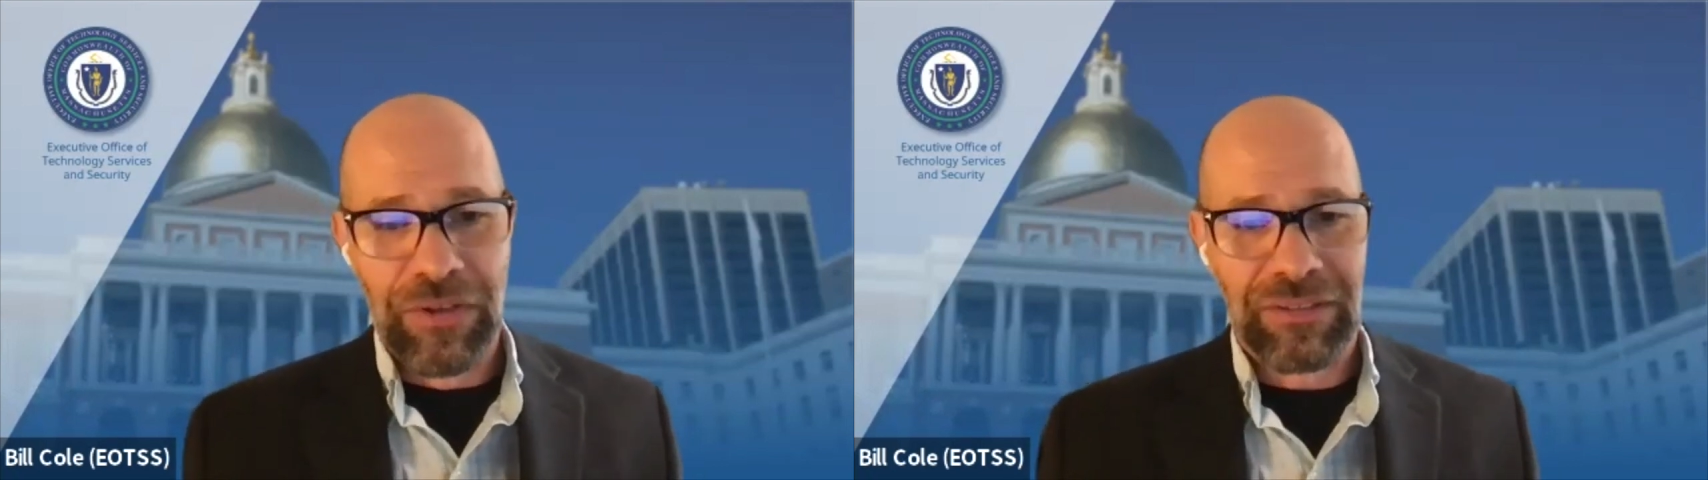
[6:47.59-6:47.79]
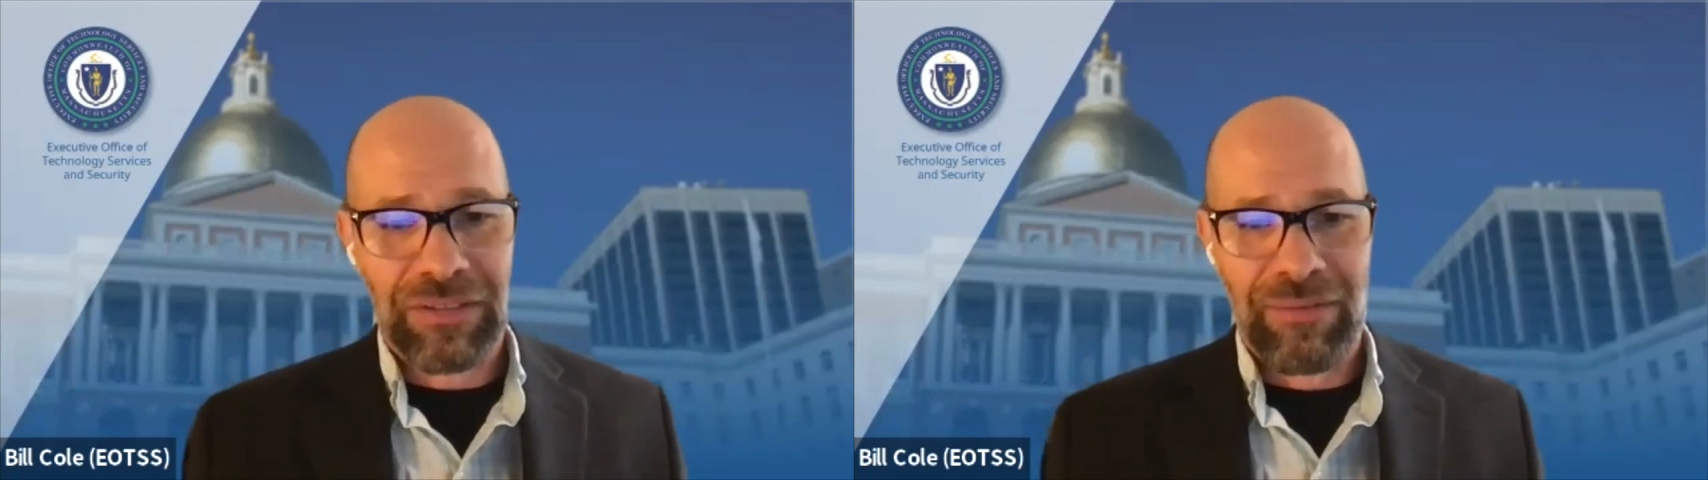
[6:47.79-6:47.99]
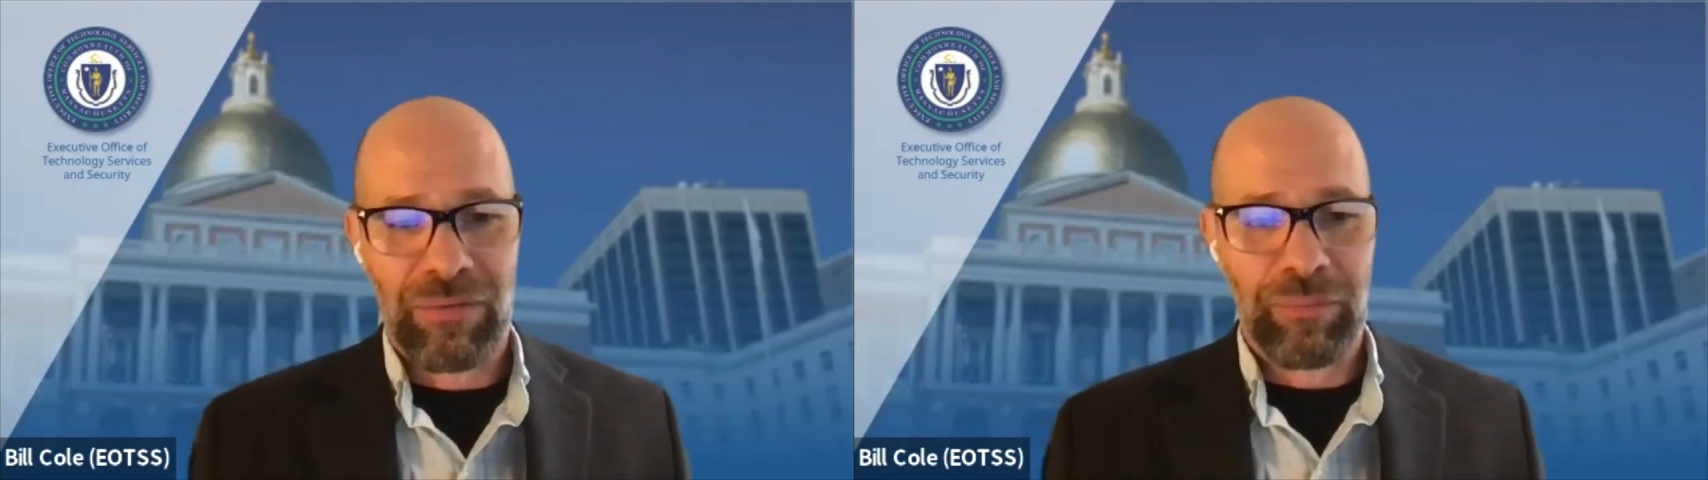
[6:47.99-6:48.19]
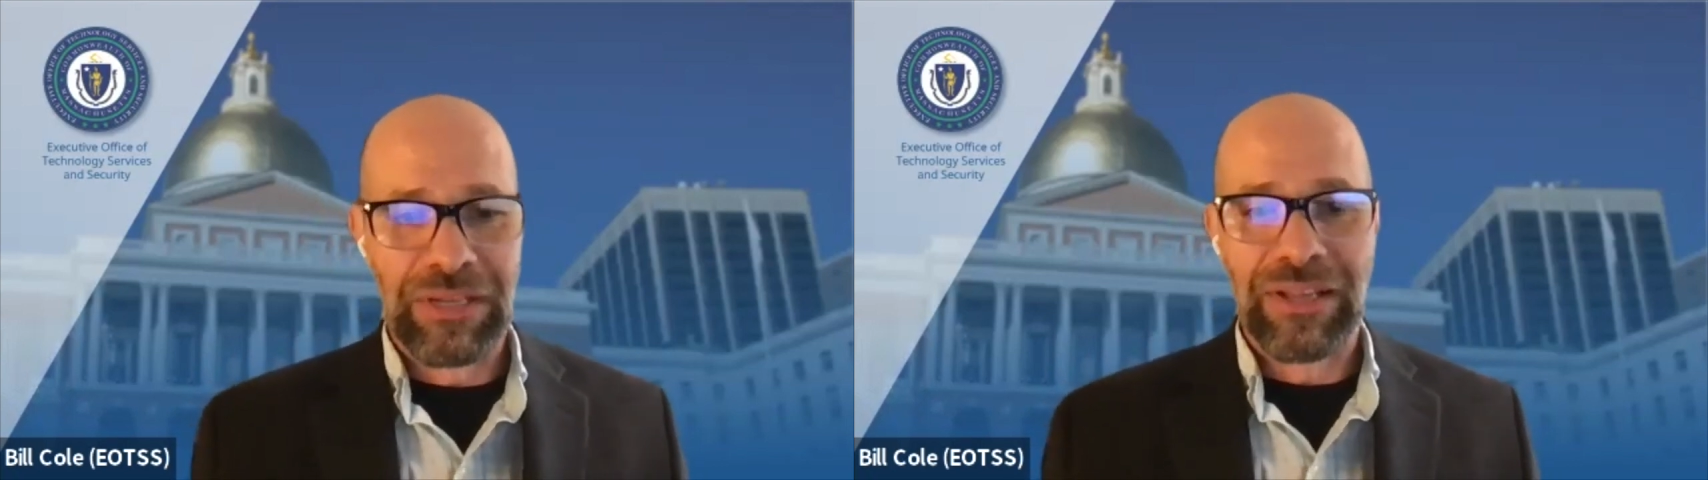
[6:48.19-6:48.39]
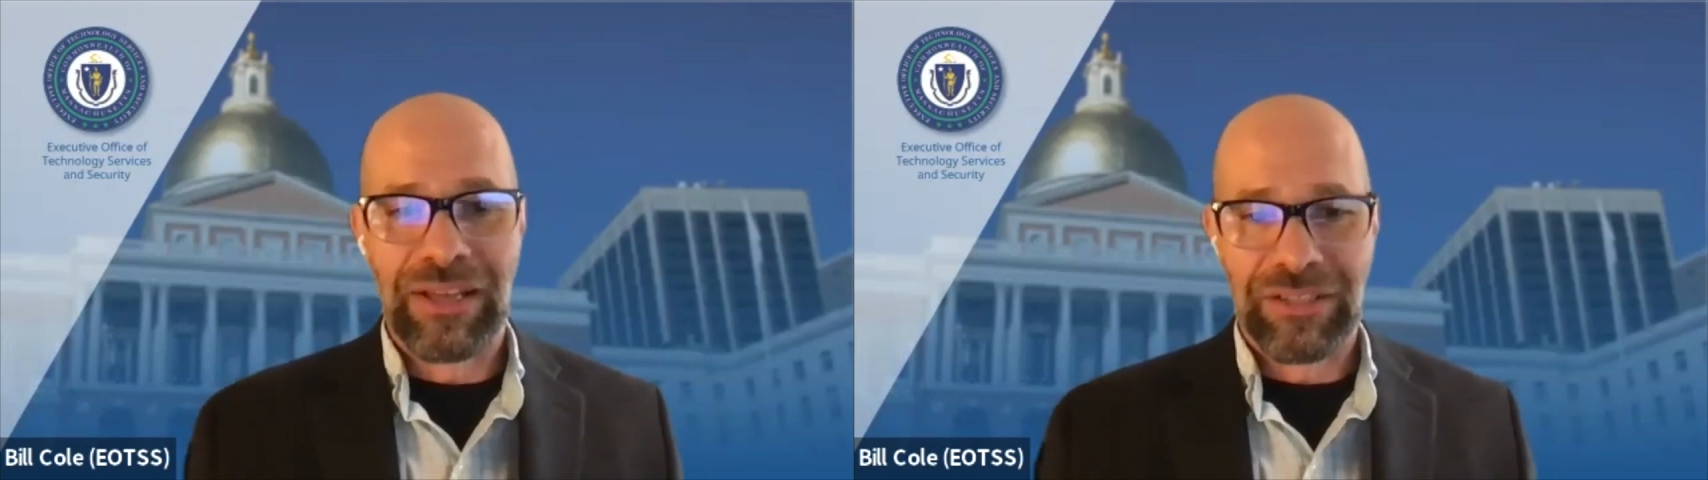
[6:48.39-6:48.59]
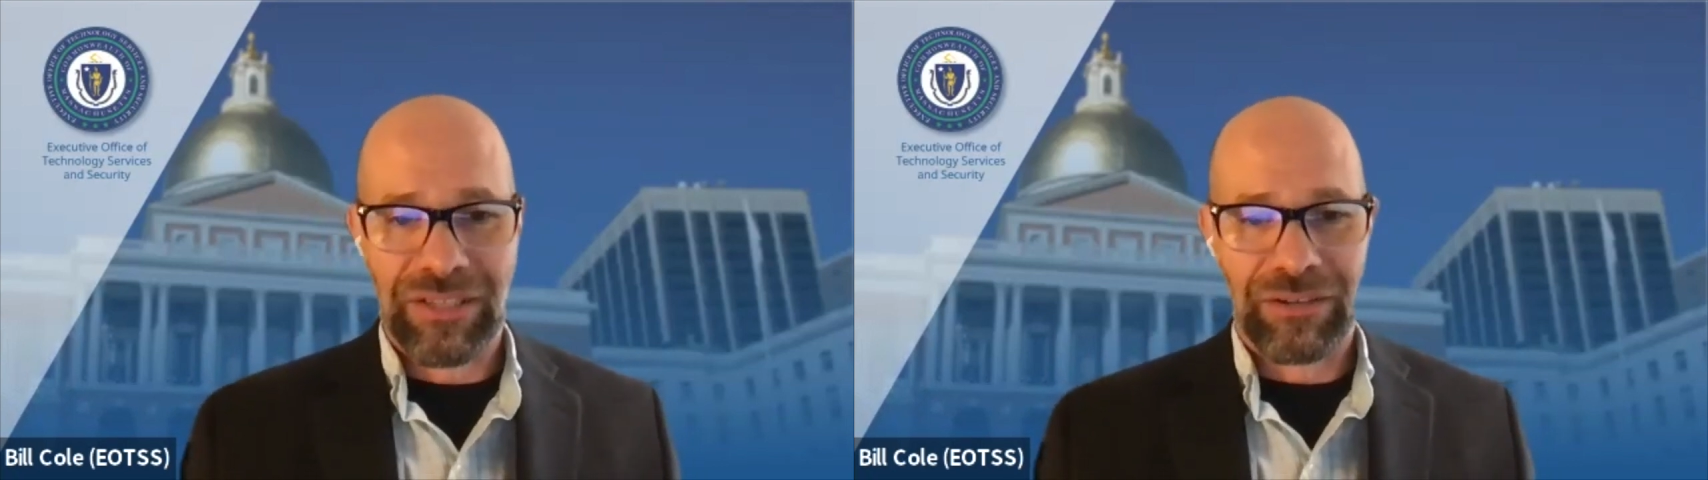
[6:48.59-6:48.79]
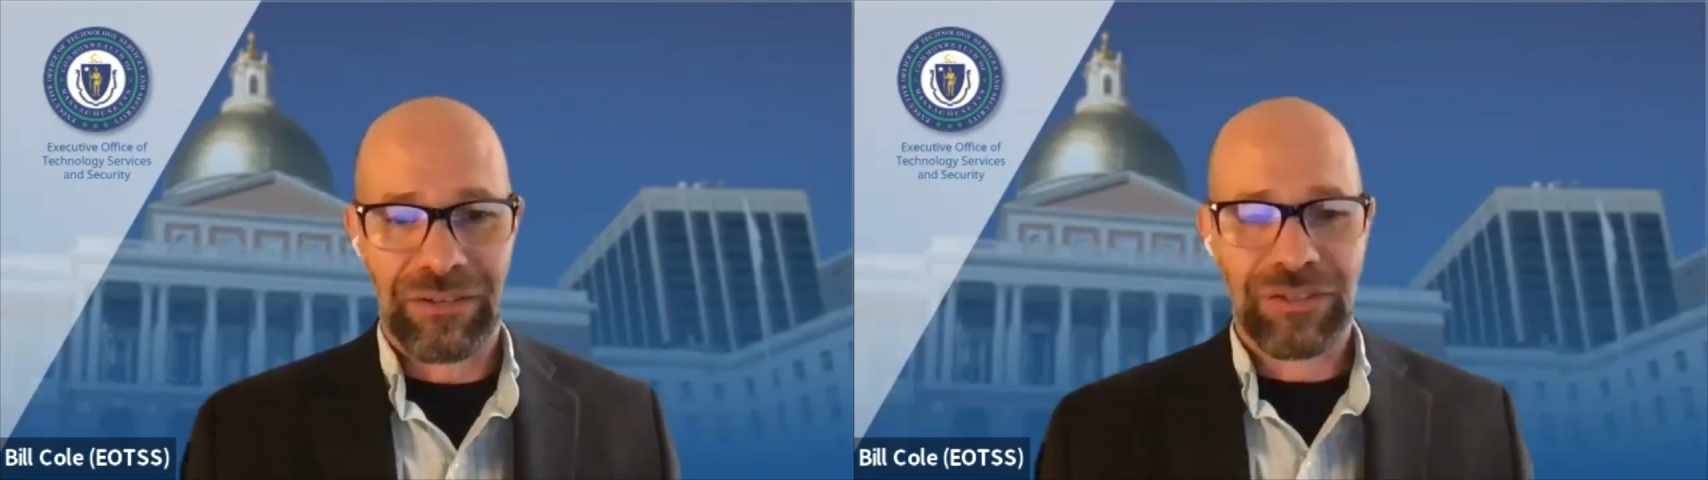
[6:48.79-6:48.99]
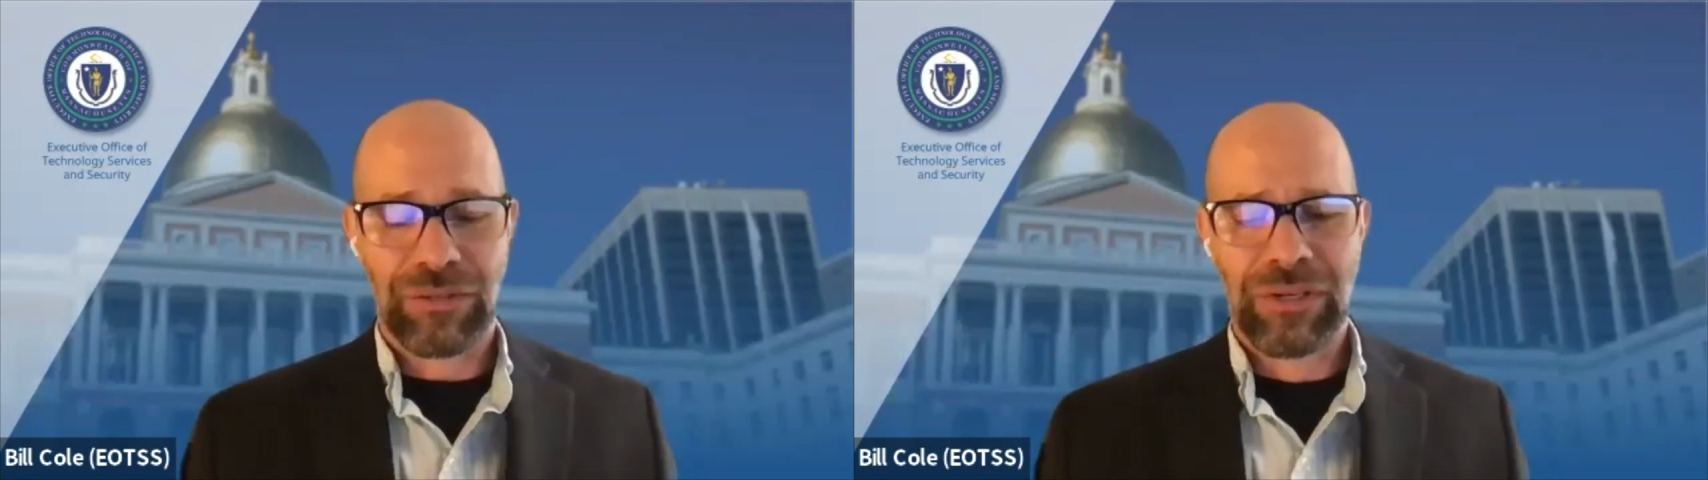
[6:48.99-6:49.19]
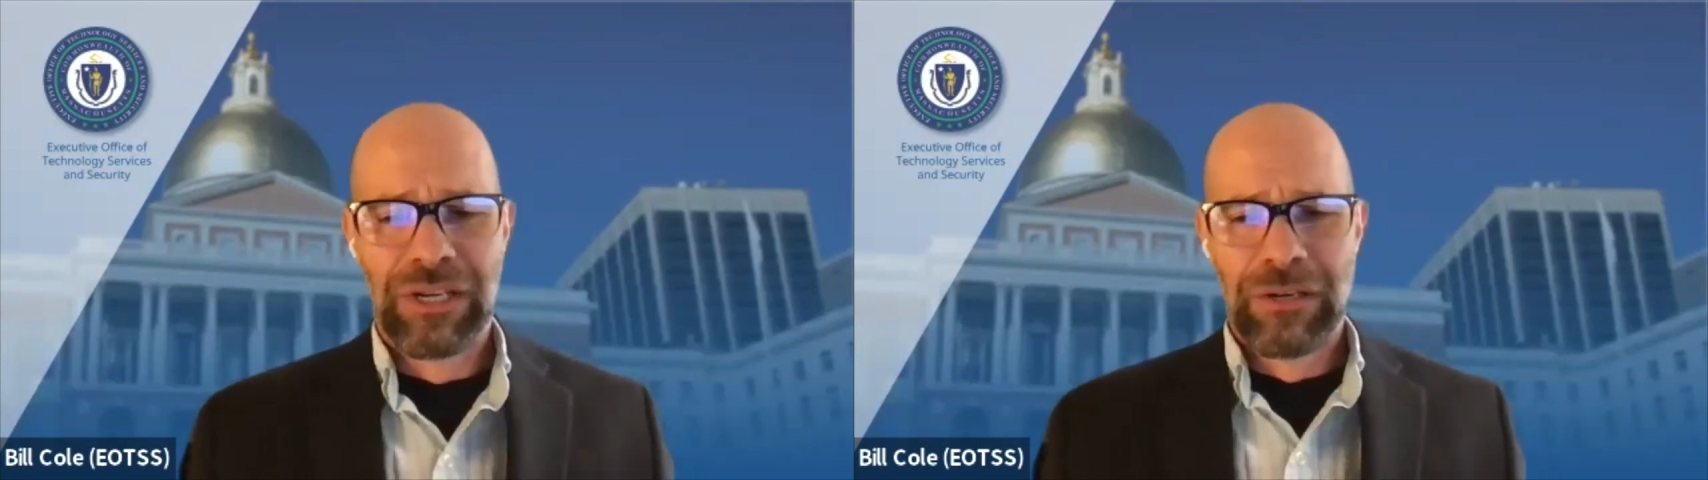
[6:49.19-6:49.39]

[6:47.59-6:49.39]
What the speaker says: fit to ever be data centers. So